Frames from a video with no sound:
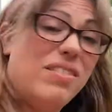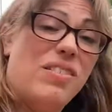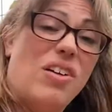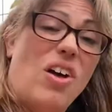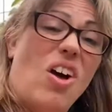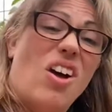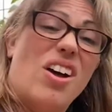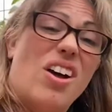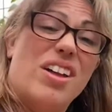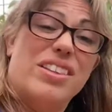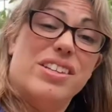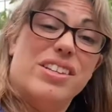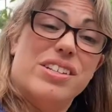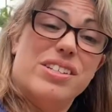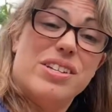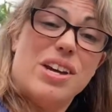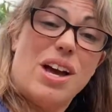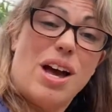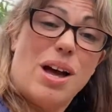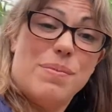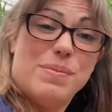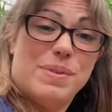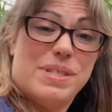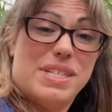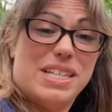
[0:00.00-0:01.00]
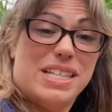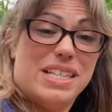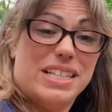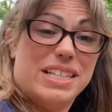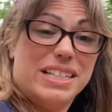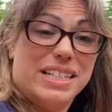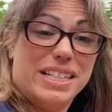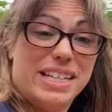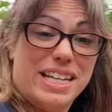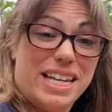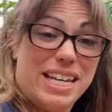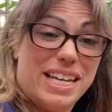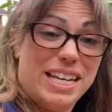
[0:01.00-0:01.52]
on the tops of the
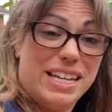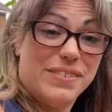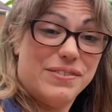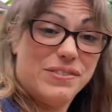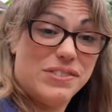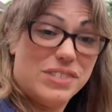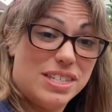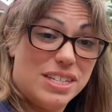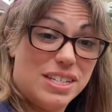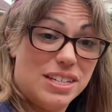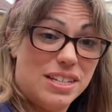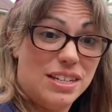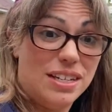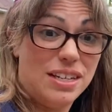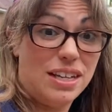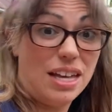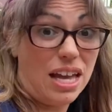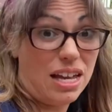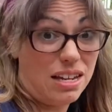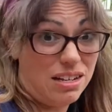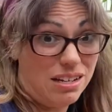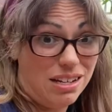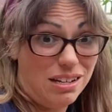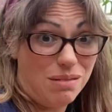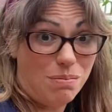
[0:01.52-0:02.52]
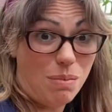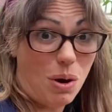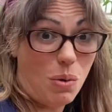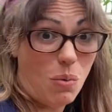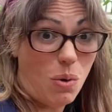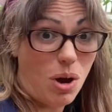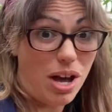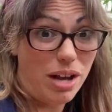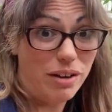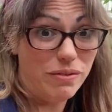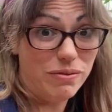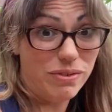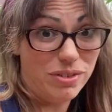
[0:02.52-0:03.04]
leaves. Need my
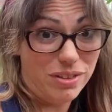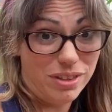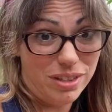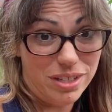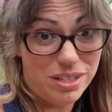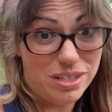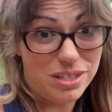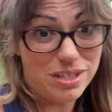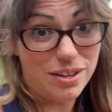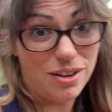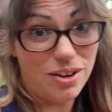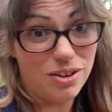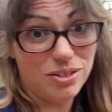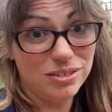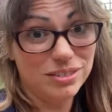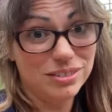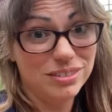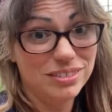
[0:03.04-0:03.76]
wine for this, y'all.